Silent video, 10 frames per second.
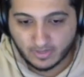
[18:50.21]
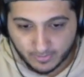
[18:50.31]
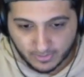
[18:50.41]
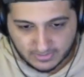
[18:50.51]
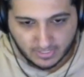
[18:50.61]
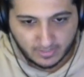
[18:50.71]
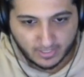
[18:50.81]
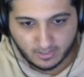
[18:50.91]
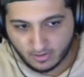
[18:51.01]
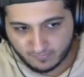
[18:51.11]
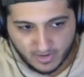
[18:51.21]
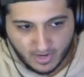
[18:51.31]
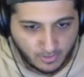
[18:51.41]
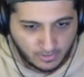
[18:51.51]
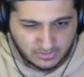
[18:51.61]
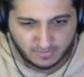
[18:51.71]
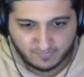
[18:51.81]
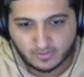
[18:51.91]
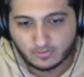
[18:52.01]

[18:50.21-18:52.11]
like personally, like off camera and stuff, like,